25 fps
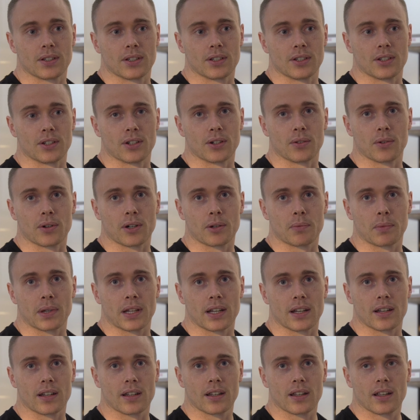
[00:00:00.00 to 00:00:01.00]
you know what I
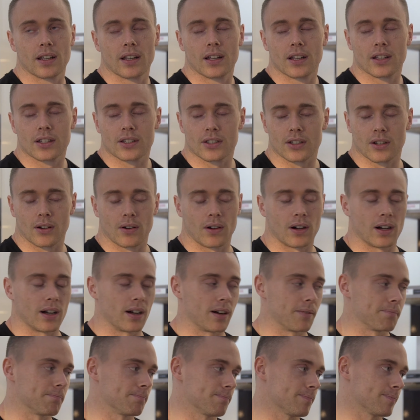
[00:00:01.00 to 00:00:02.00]
mean. So
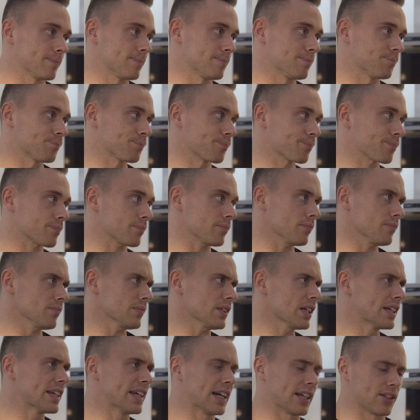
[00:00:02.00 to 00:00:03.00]
um,
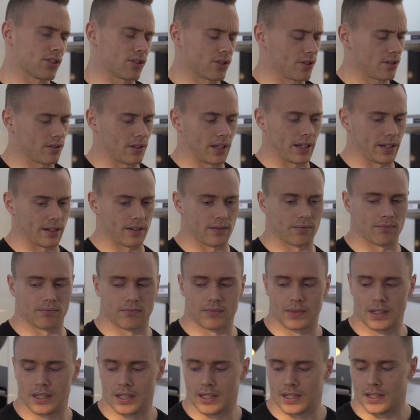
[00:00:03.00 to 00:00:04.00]
yeah, just like
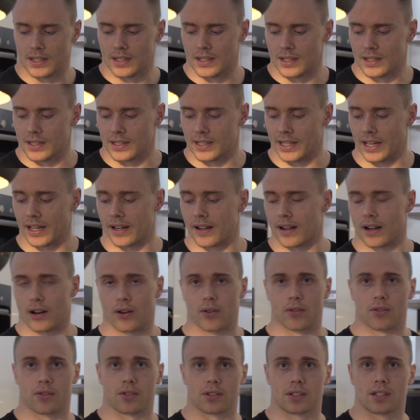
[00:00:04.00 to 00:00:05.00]
get it
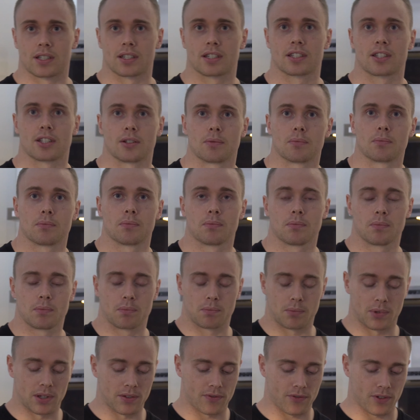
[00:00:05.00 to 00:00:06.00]
out of the system,
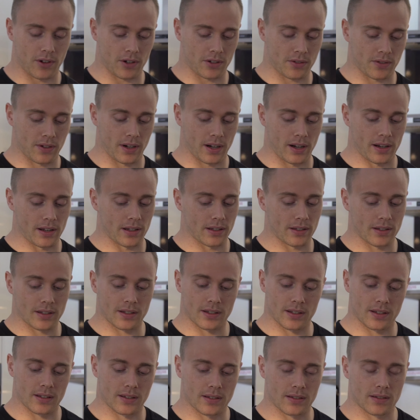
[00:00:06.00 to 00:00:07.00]
be frustrated,
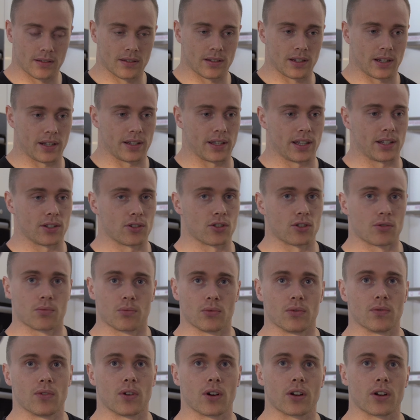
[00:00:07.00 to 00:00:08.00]
and then just move